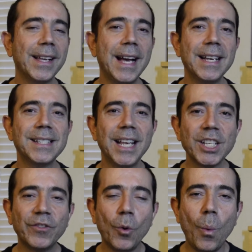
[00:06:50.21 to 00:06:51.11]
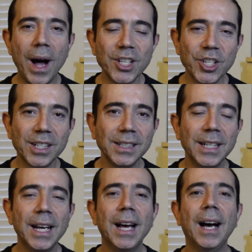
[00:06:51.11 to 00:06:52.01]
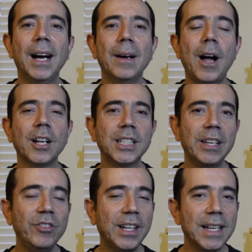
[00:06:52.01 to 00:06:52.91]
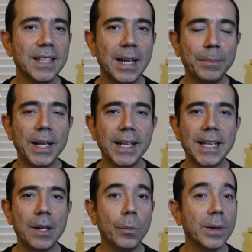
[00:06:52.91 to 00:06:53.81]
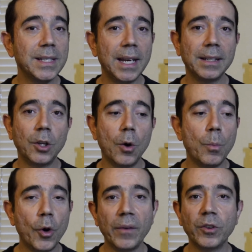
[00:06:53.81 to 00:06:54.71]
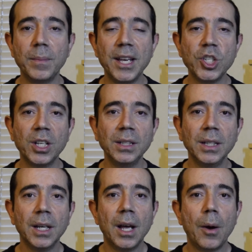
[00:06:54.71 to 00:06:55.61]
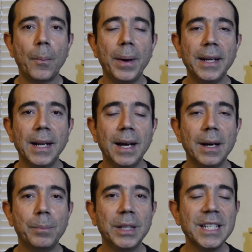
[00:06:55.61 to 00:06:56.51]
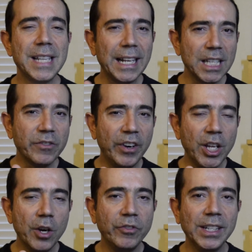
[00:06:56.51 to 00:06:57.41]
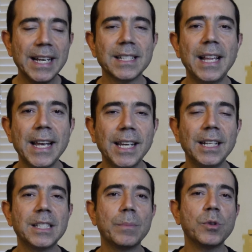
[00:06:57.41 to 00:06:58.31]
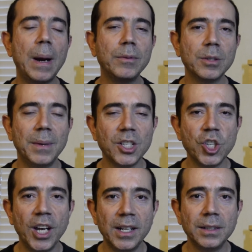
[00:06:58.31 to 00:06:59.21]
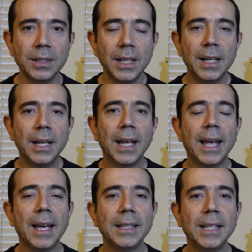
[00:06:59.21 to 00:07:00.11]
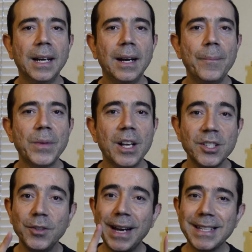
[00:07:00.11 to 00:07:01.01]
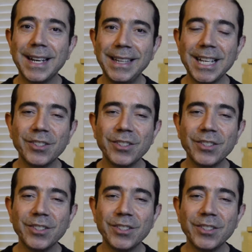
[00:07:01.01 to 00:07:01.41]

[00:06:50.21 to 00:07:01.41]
guys, thanks for watching. I'll give you guys an update again once I know more information. But please like this video if you guys like it. Subscribe to my channel, and I'll see you guys in the next